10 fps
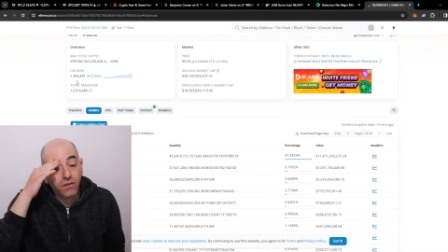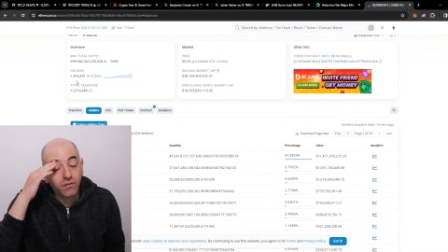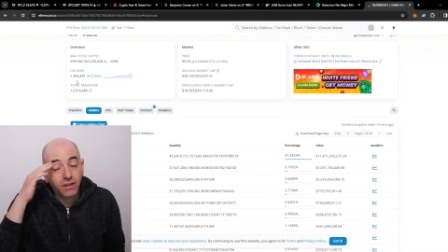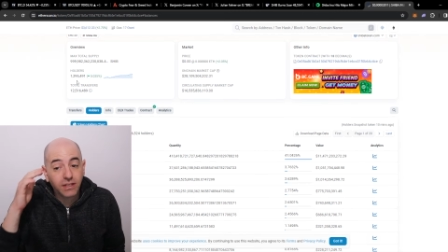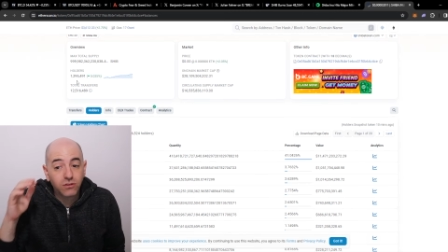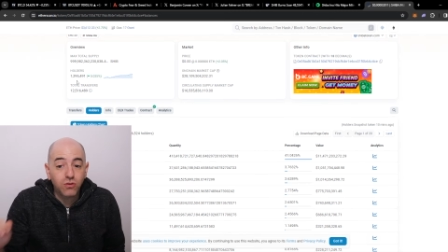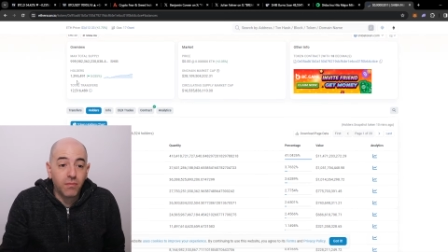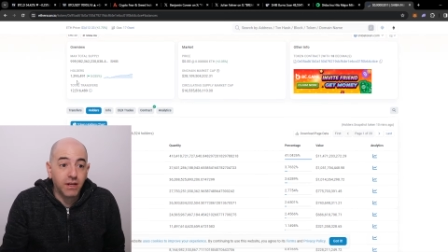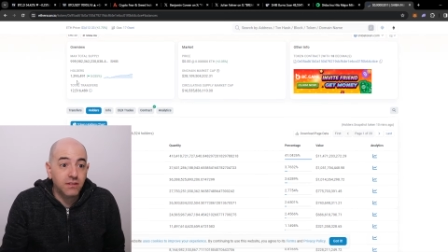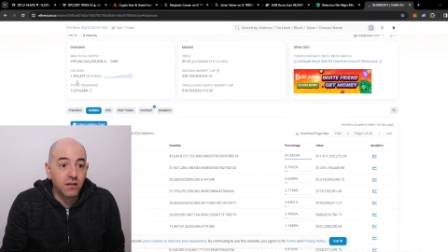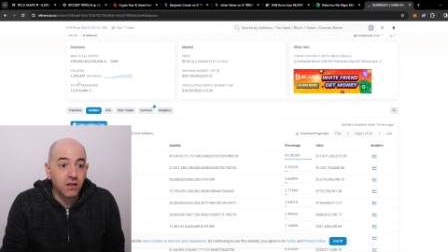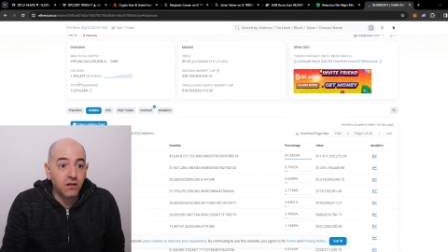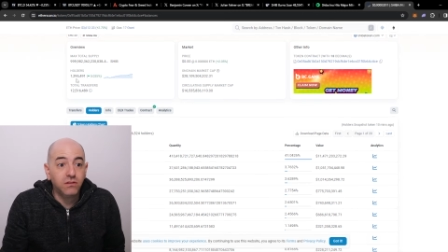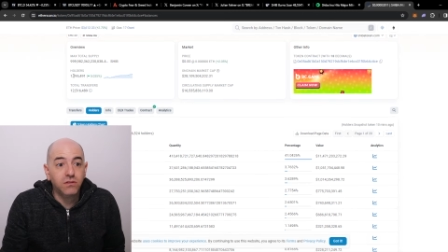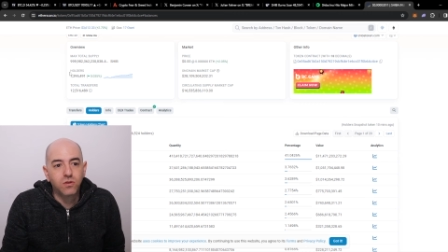like 2 months
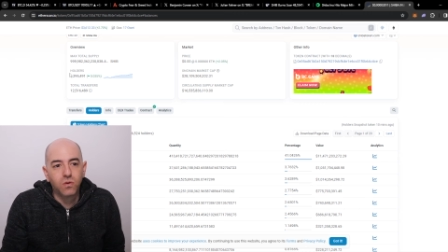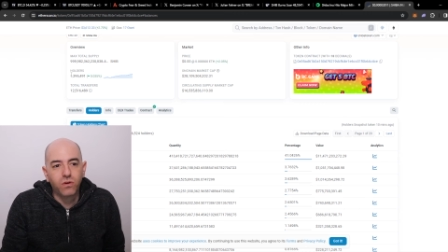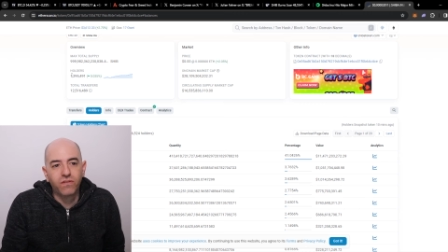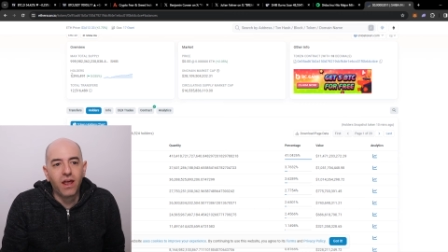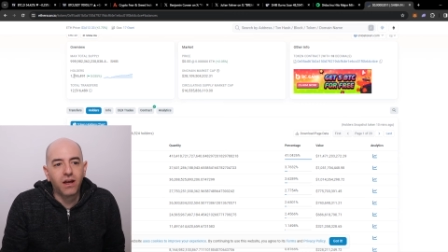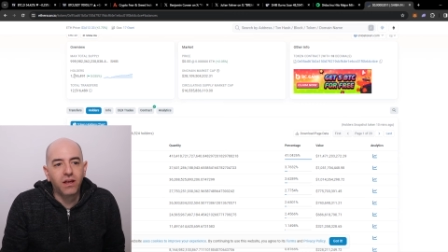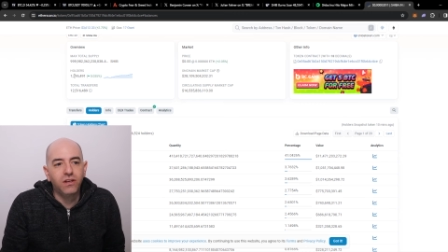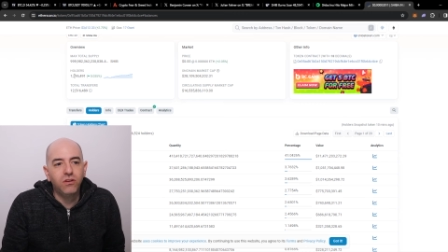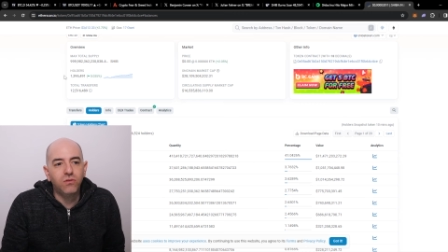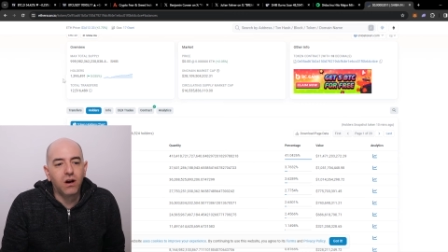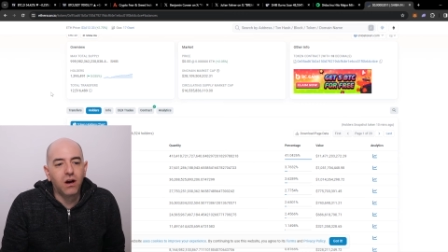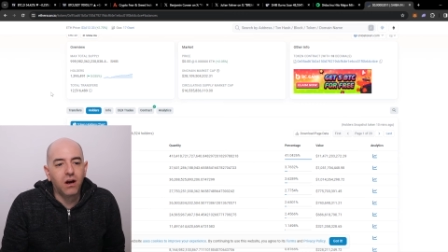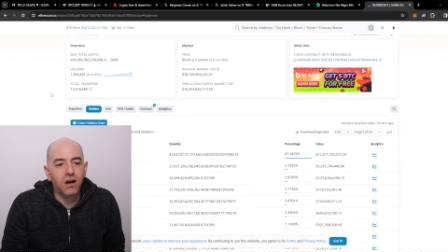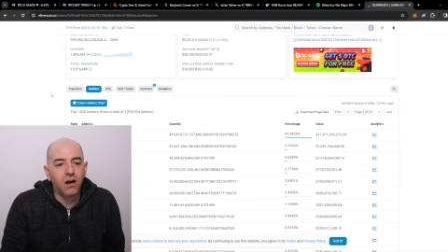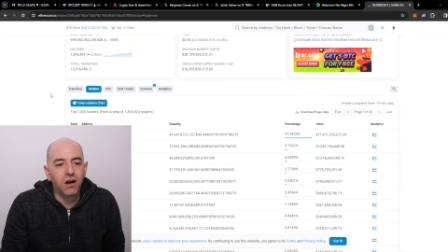ago. So we've got a new
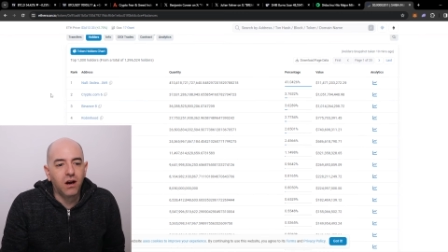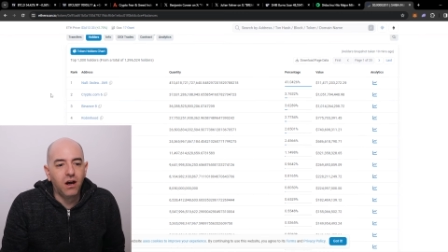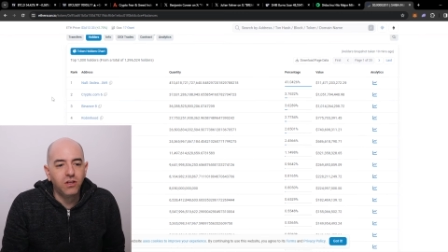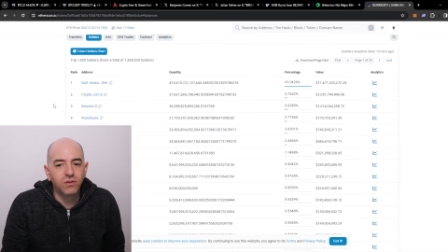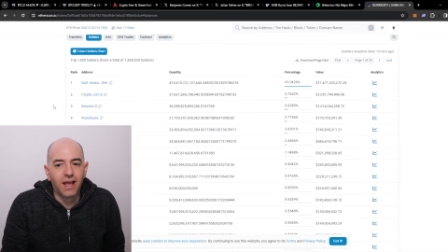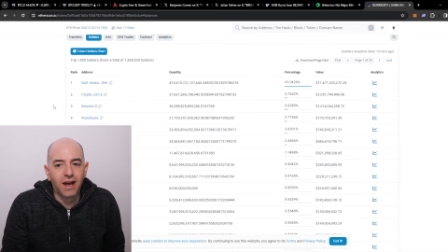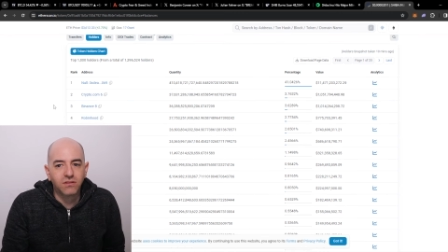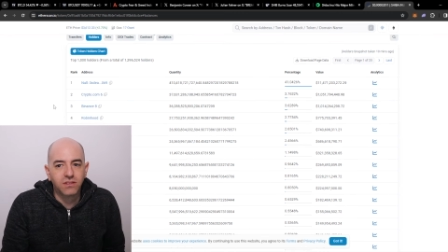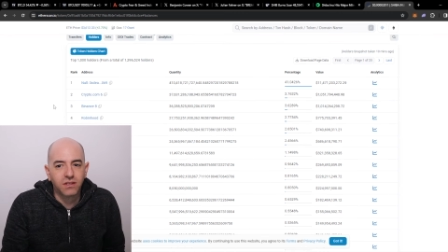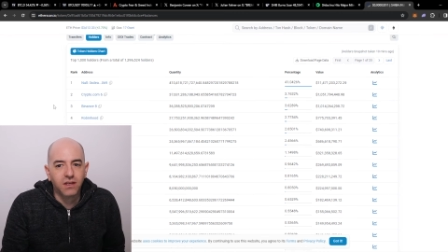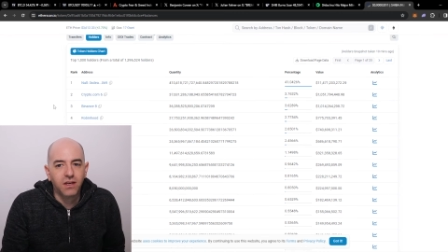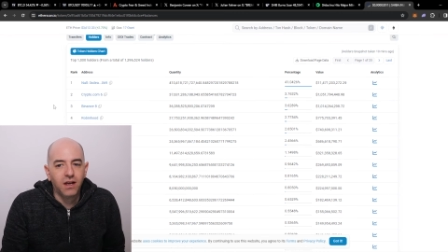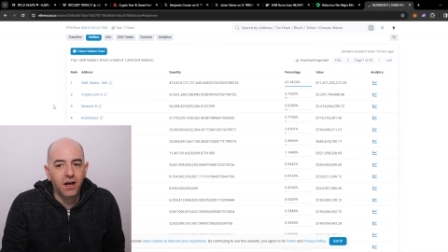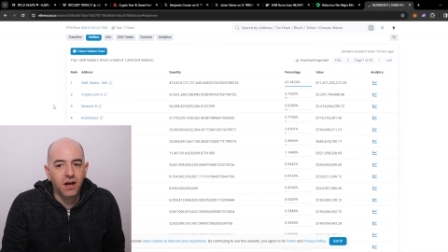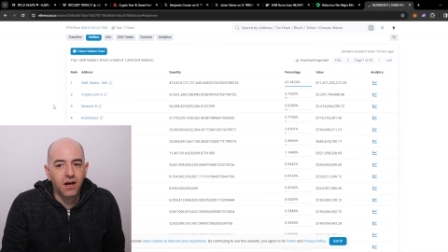100,000
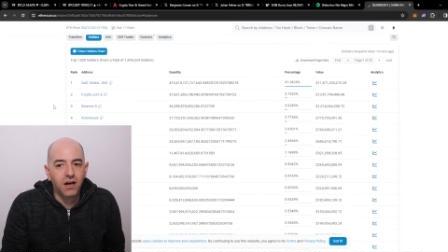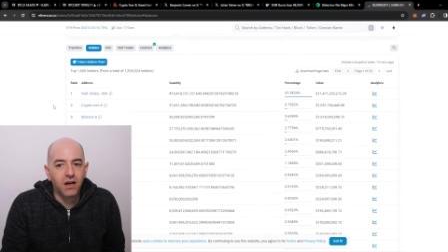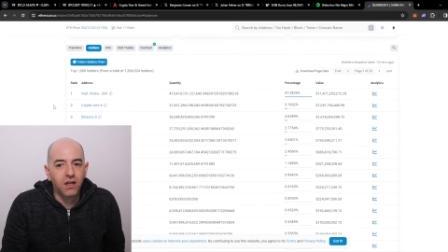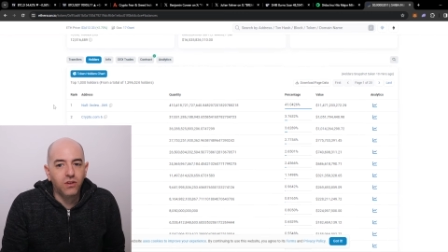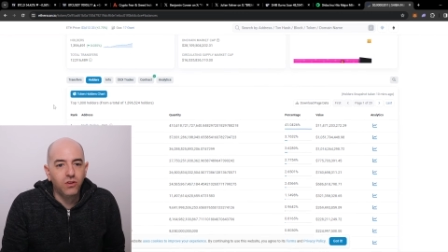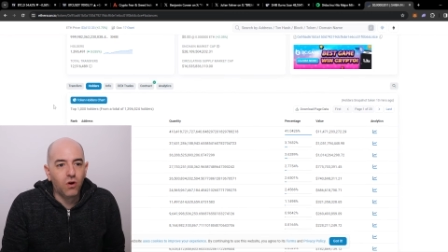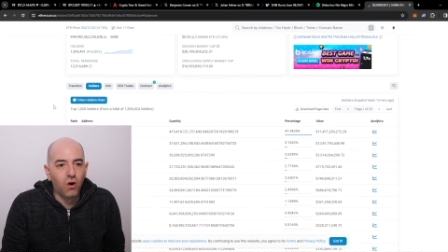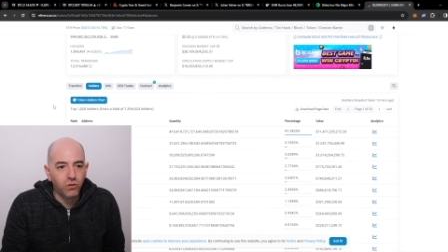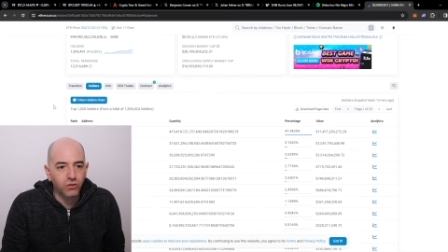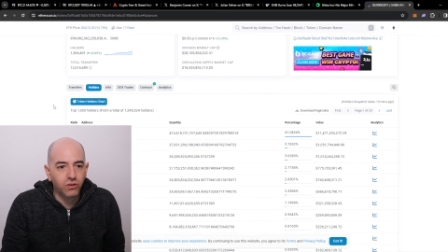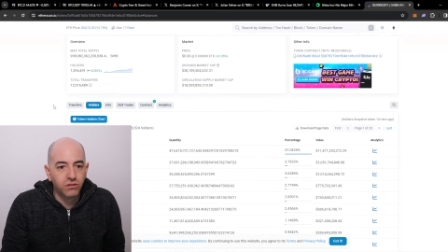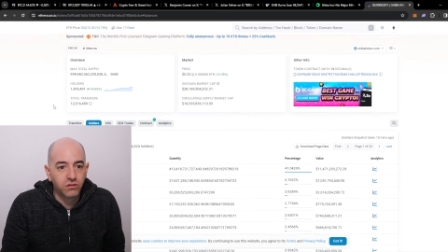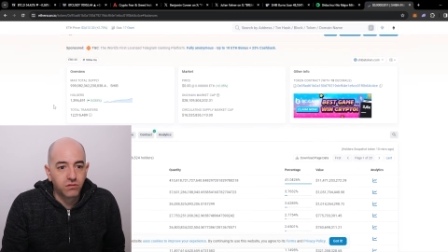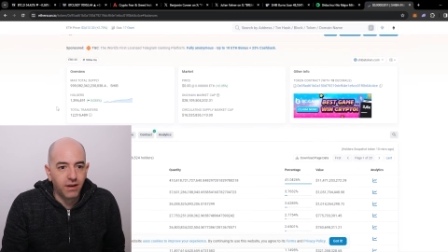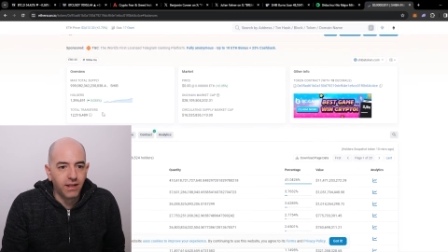new holders,
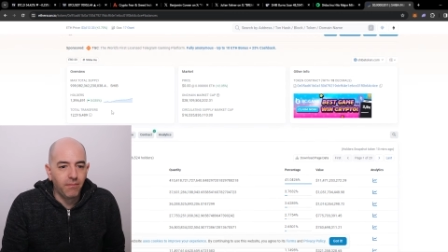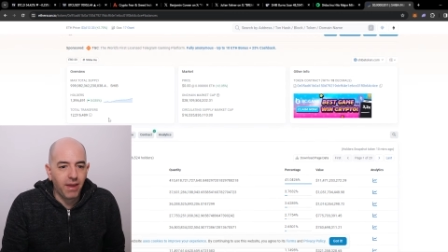right? Makes